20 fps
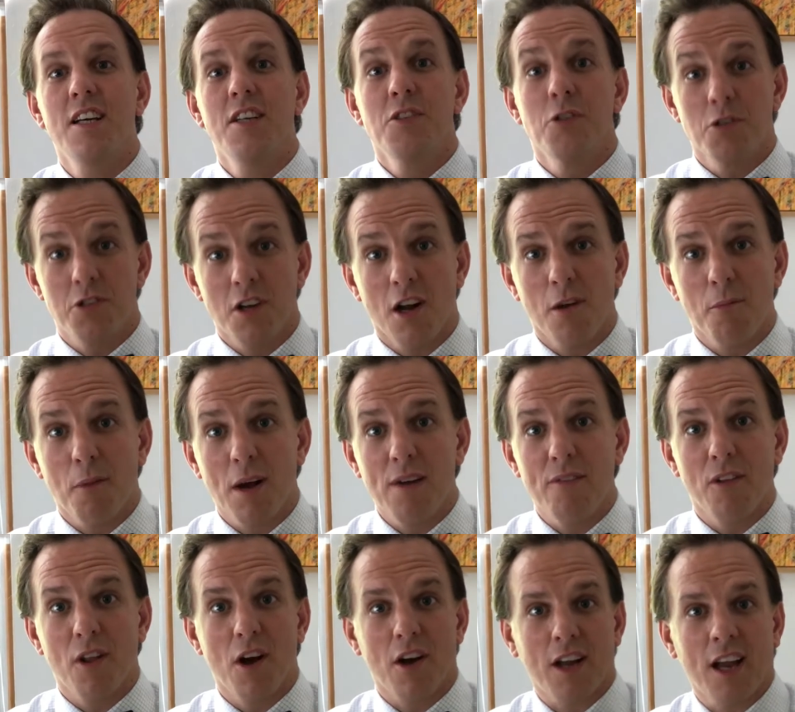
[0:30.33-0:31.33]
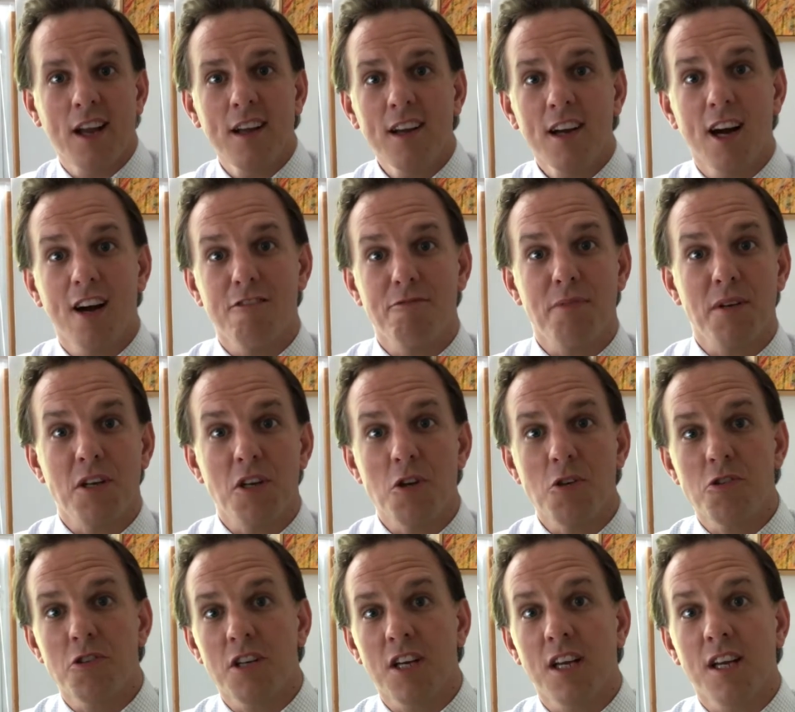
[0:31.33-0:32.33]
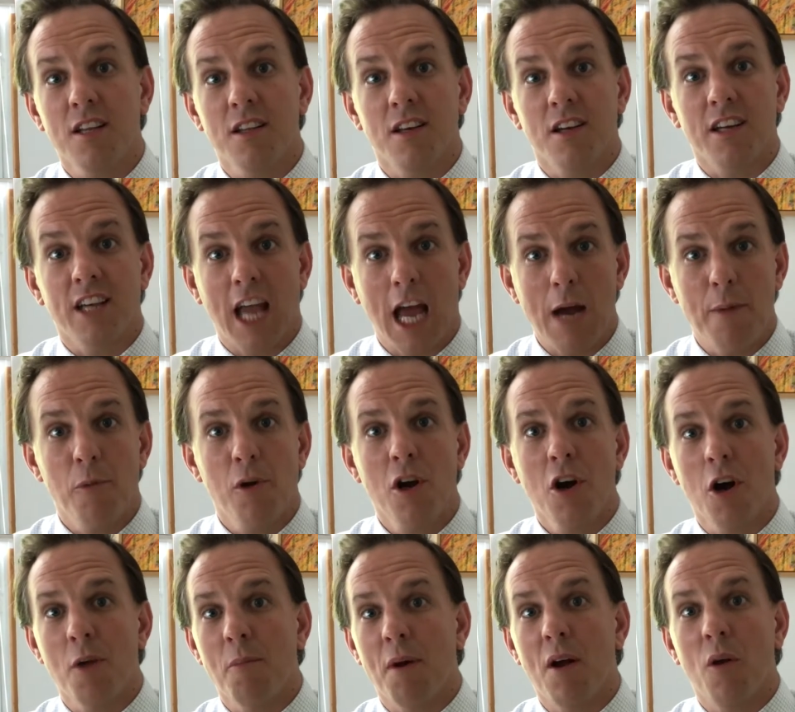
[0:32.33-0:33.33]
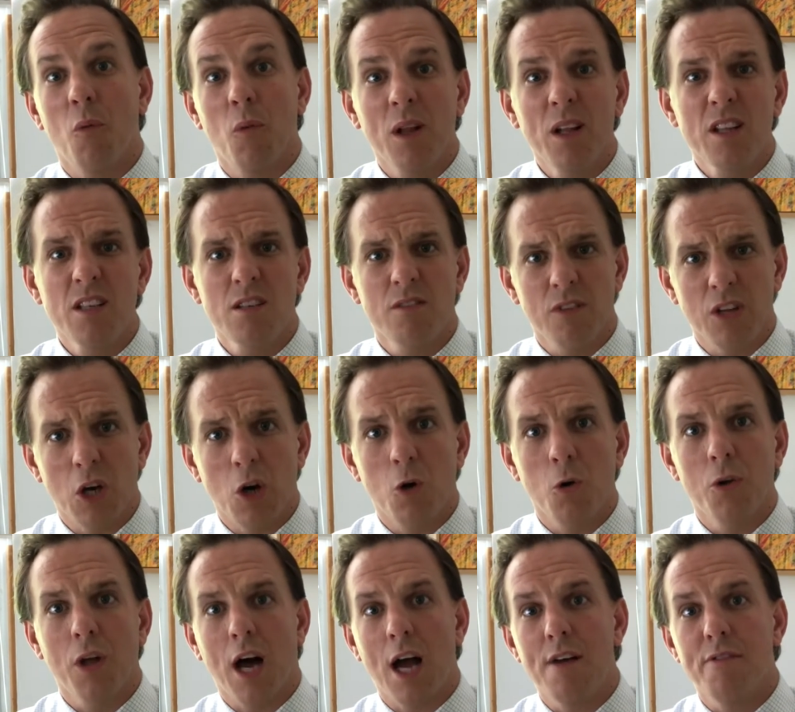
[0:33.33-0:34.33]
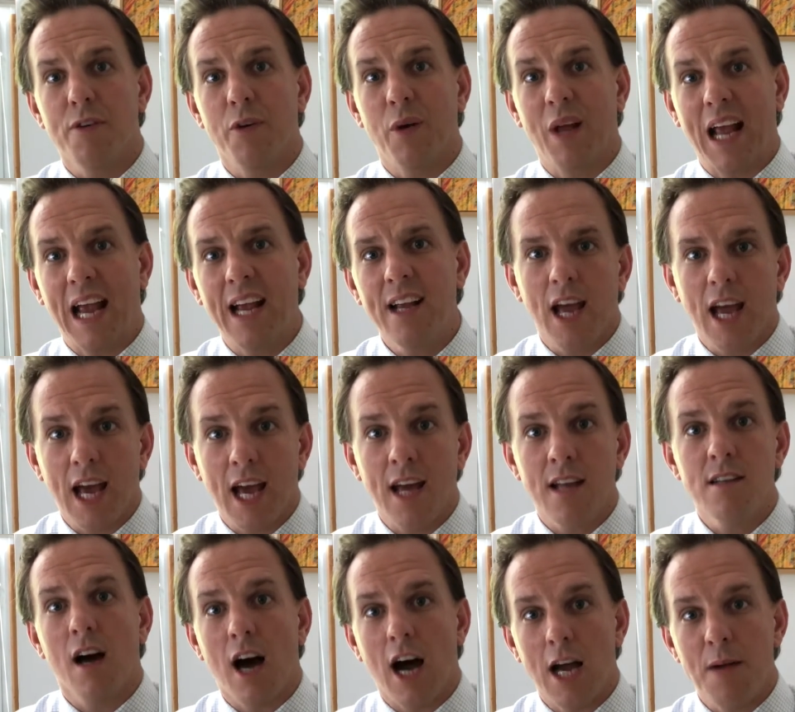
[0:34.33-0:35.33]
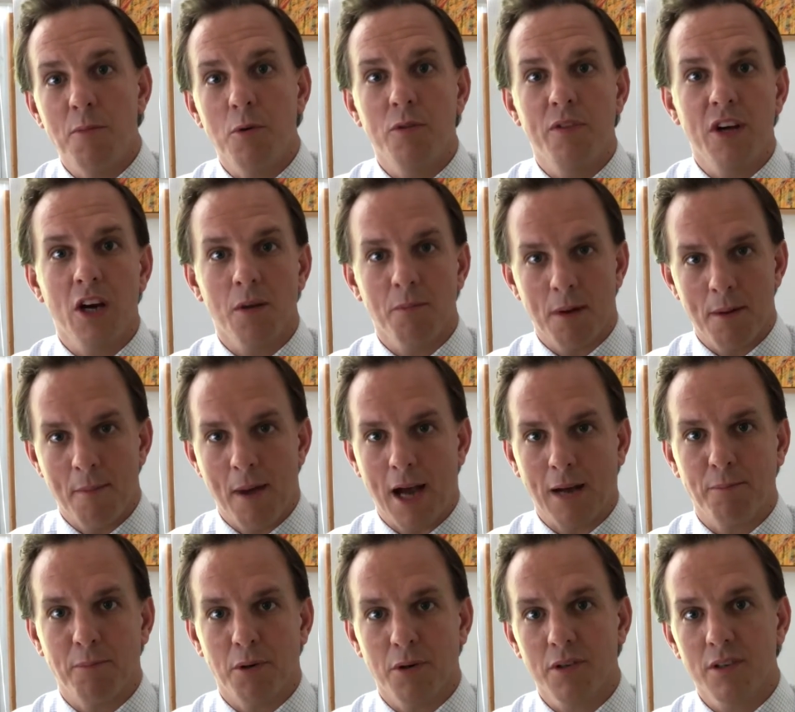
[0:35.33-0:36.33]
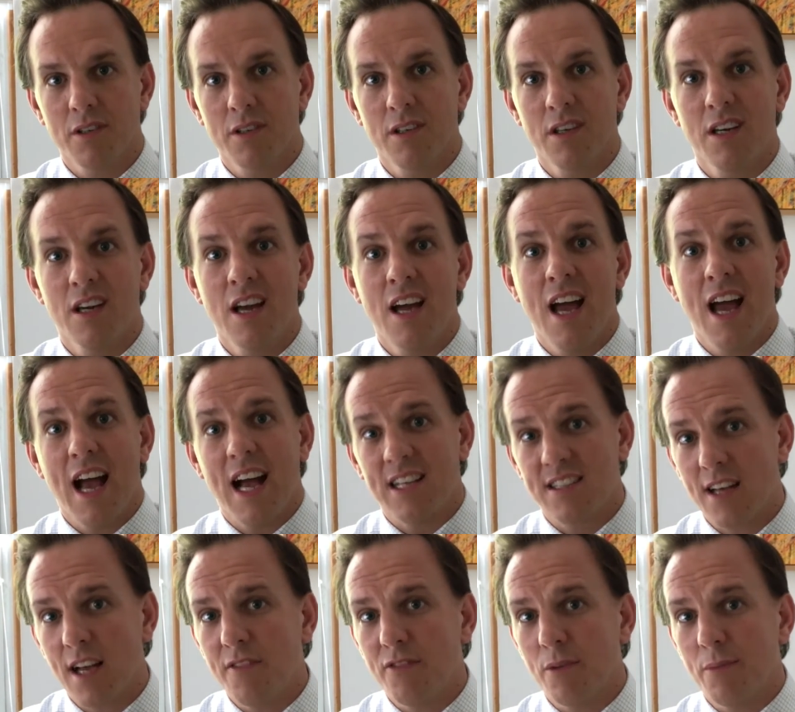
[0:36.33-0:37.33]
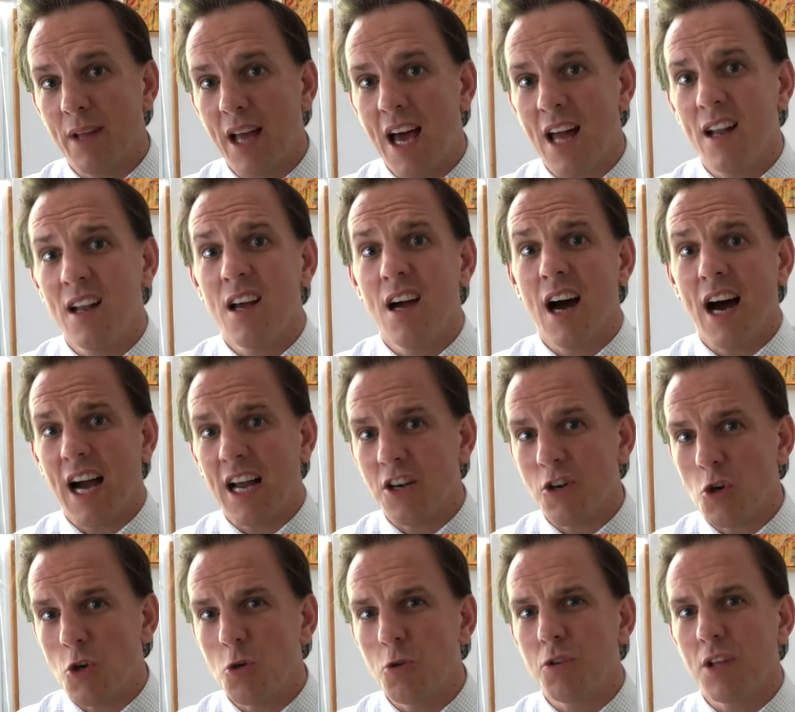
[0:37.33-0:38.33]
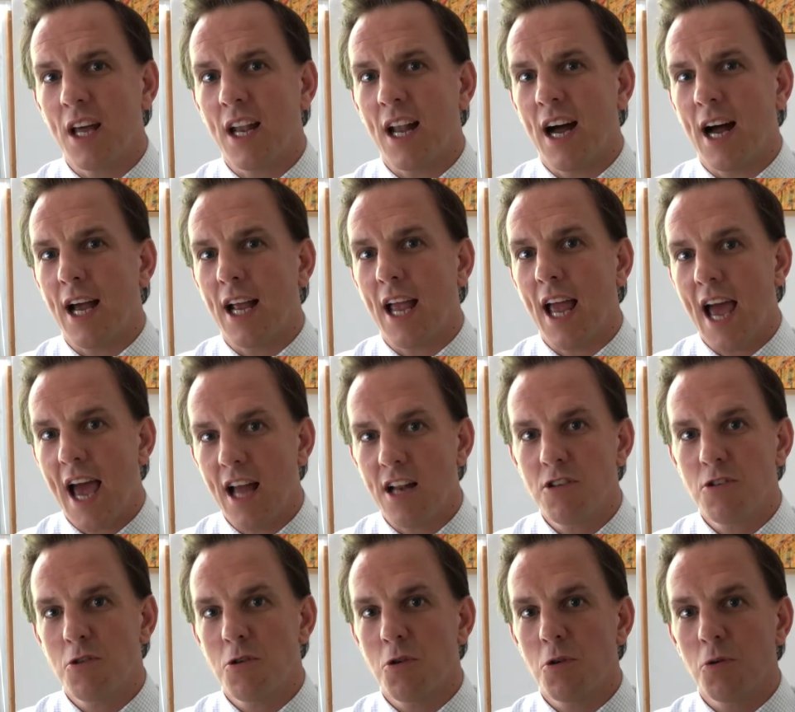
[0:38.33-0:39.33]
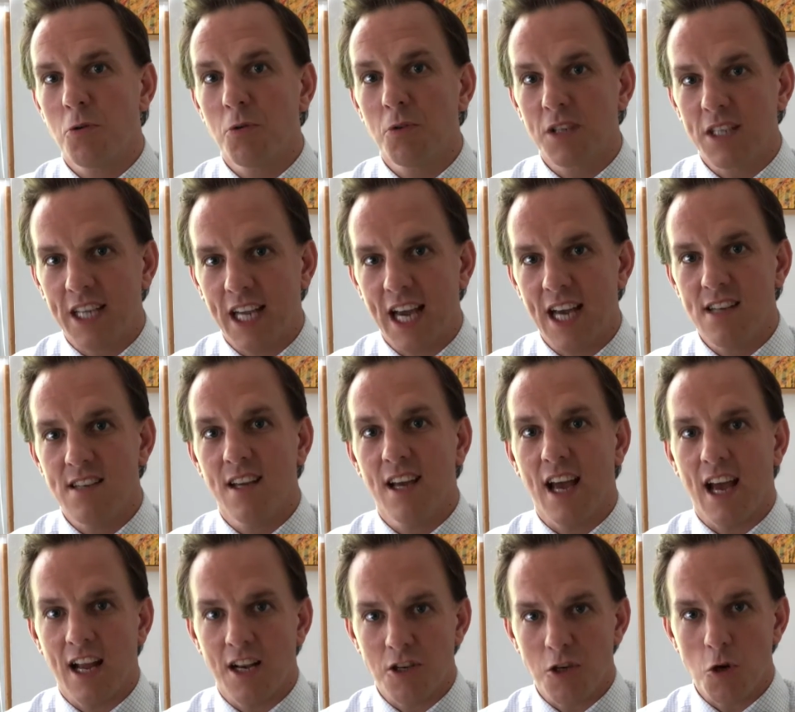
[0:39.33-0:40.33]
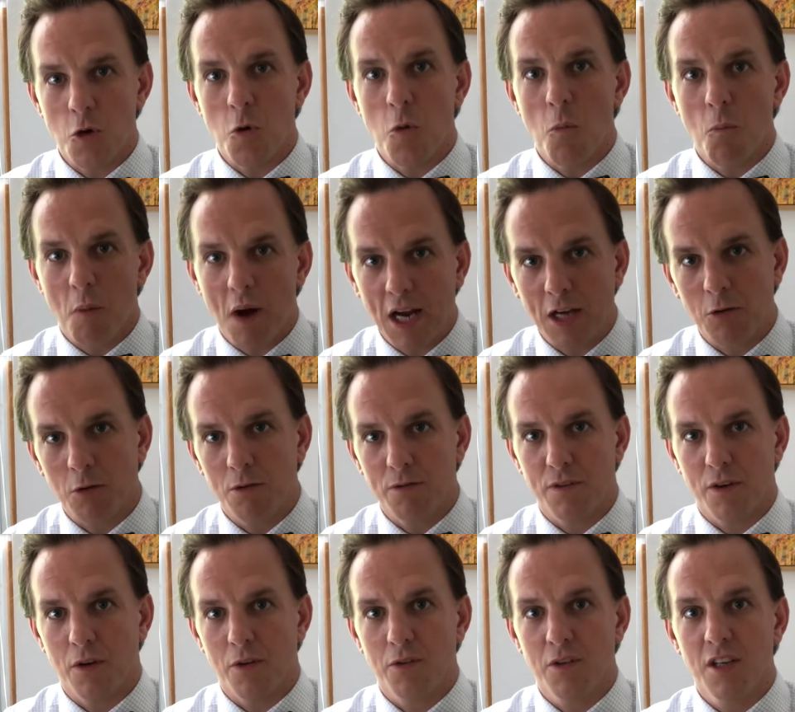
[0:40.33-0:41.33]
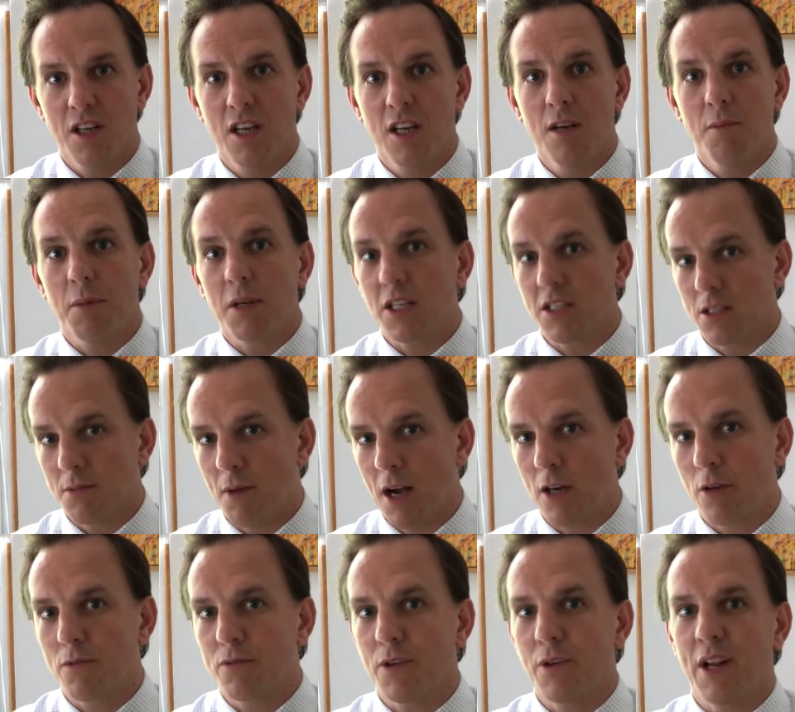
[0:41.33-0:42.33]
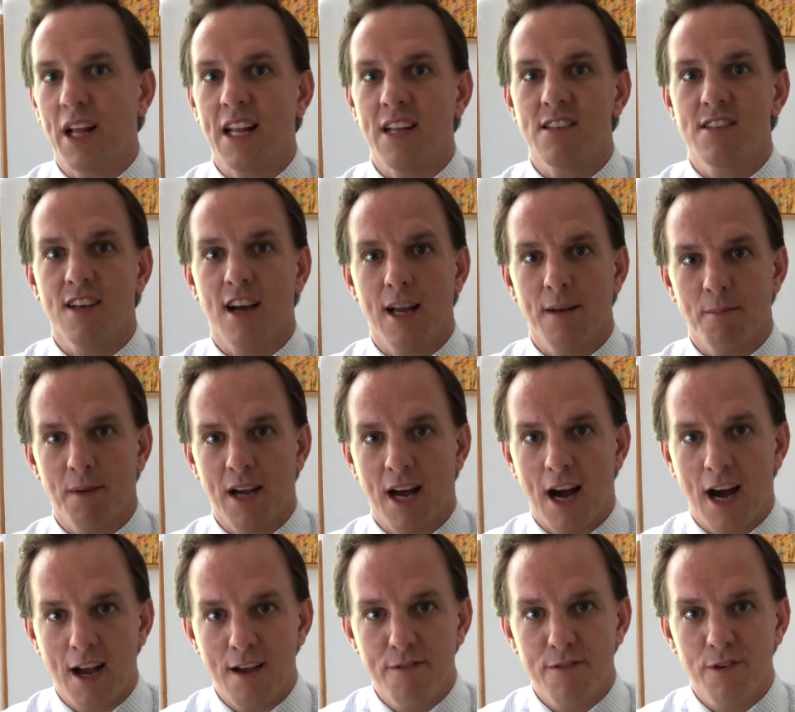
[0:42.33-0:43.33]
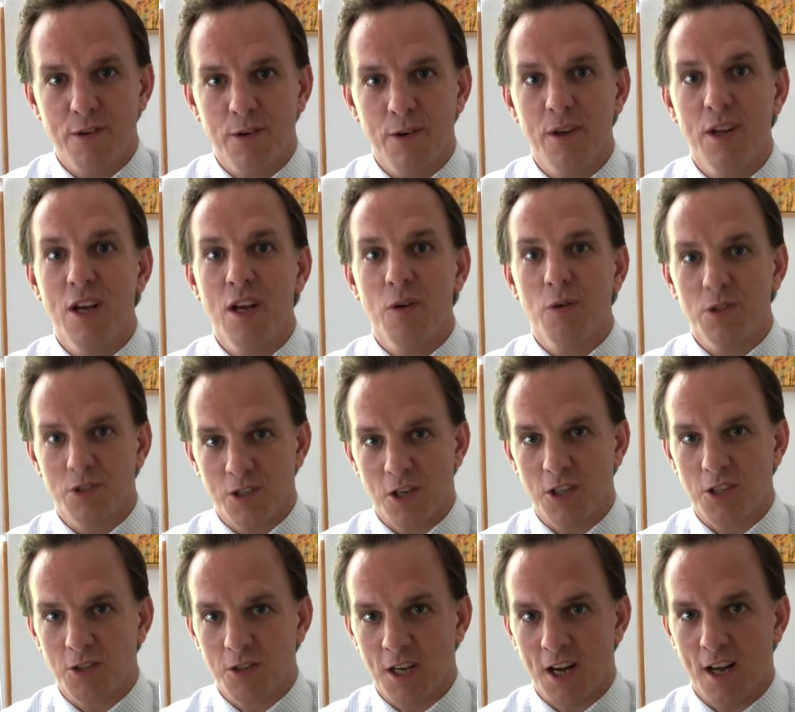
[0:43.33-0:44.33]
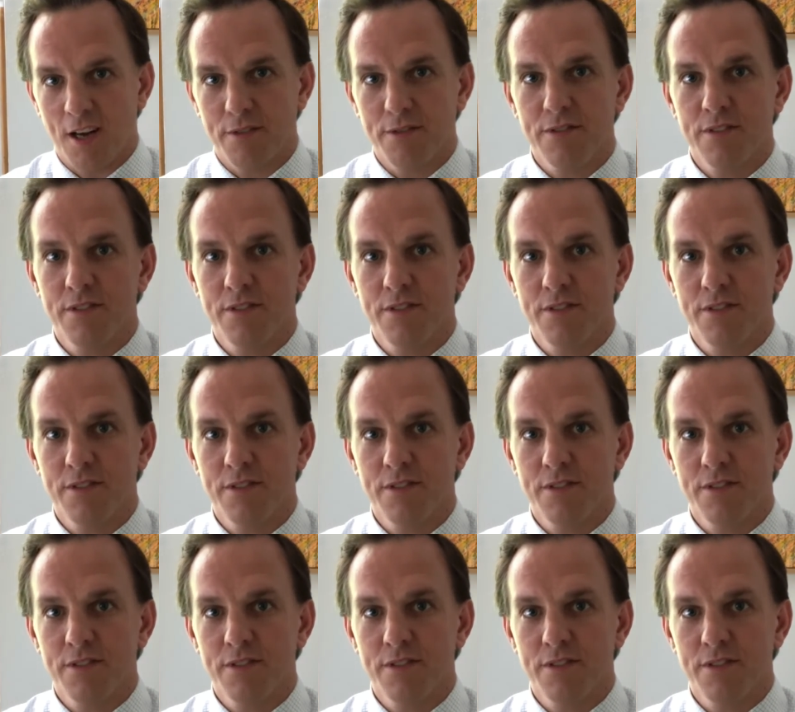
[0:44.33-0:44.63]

To start my vlogging, I've been using the camera on my relatively old iPhone 8 and iMovie on my MacBook. Aside from that, I knew that I had to get a new microphone because the microphone inside my iPhone was not good enough.